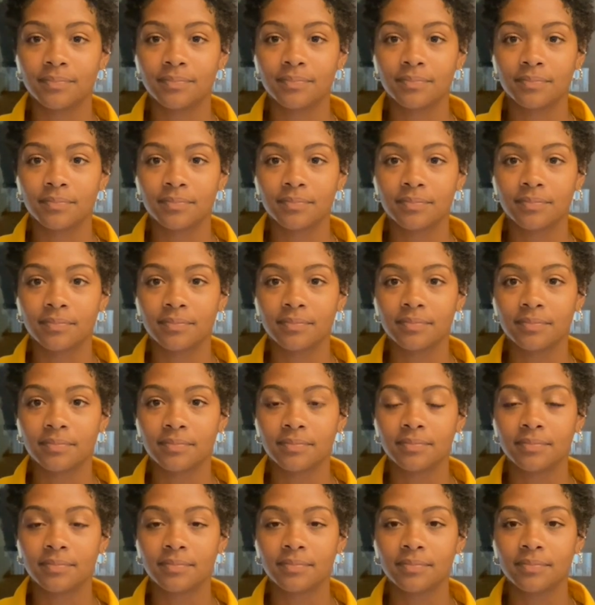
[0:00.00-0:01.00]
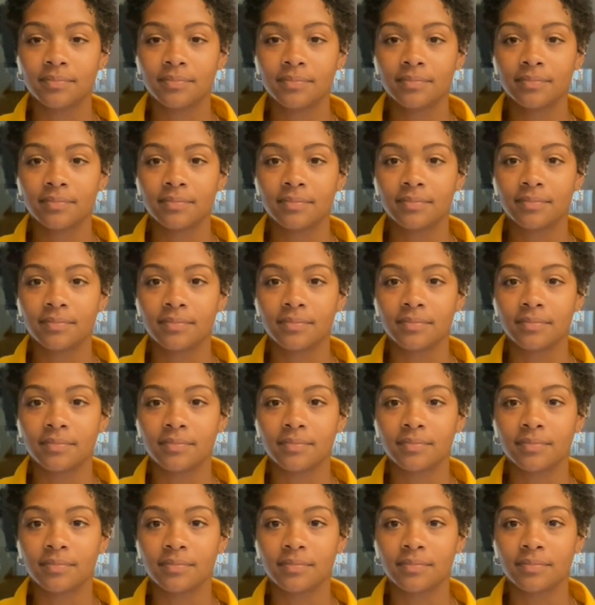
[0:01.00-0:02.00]

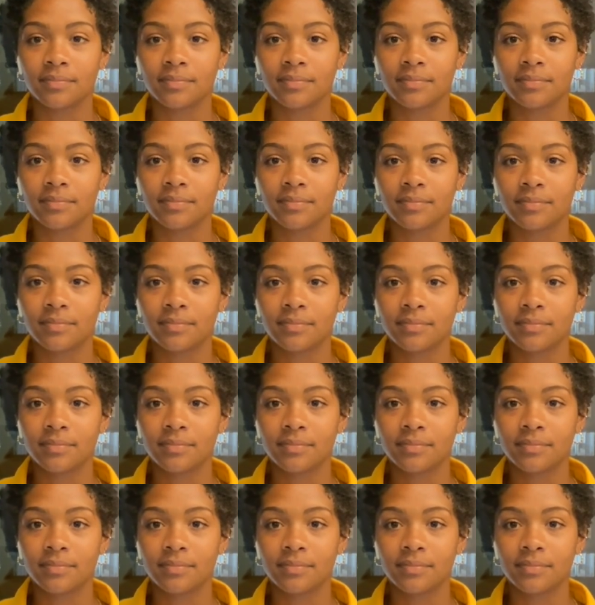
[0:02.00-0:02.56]
The person shown says nothing.